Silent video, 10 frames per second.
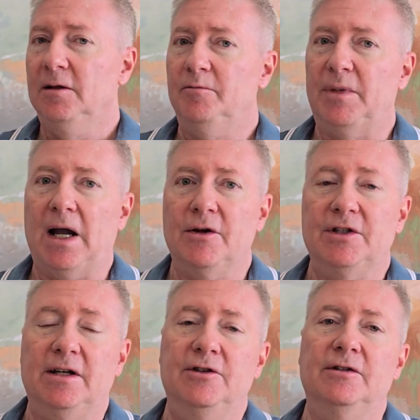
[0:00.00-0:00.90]
Buyer's
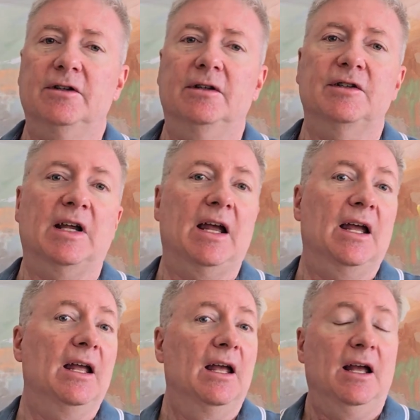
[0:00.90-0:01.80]
agent's going to
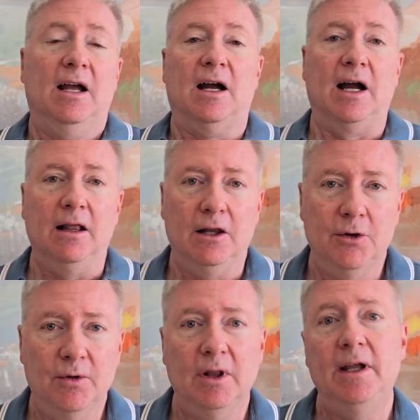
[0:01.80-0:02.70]
say, I
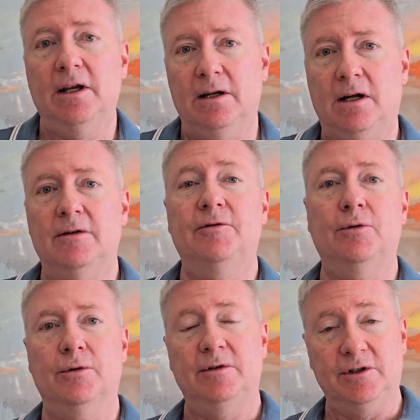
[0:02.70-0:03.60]
literally cannot
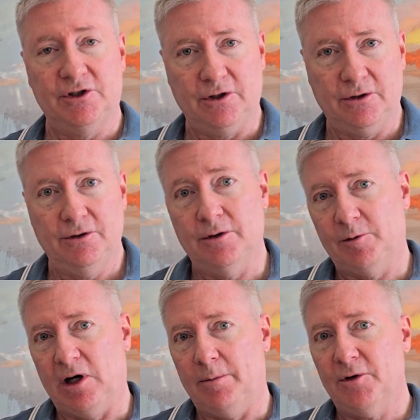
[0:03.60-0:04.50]
afford to show your
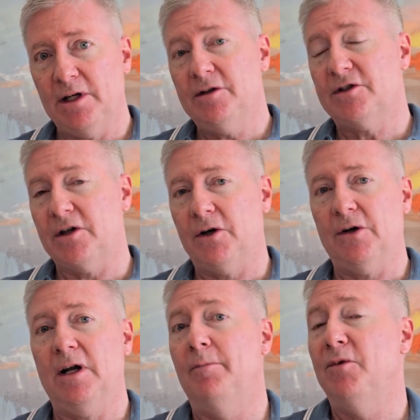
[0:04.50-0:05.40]
property.
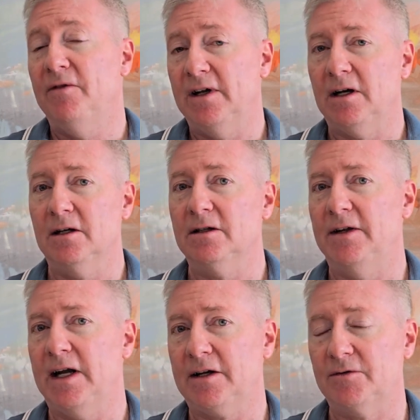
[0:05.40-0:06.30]
Sorry, I'm moving on to the
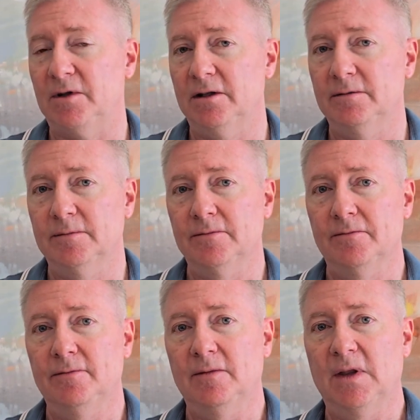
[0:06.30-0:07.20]
next one.
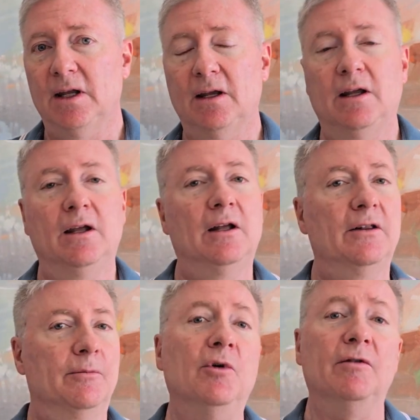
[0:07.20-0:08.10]

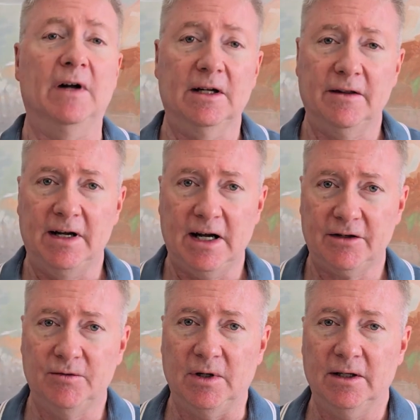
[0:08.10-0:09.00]
Move on to the
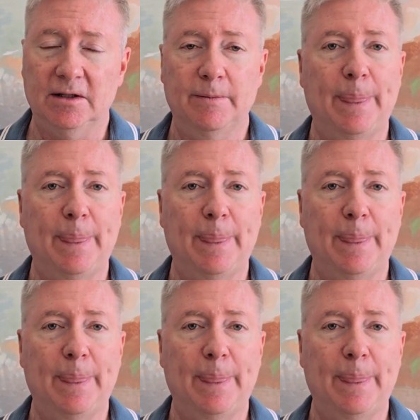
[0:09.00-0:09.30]
next one.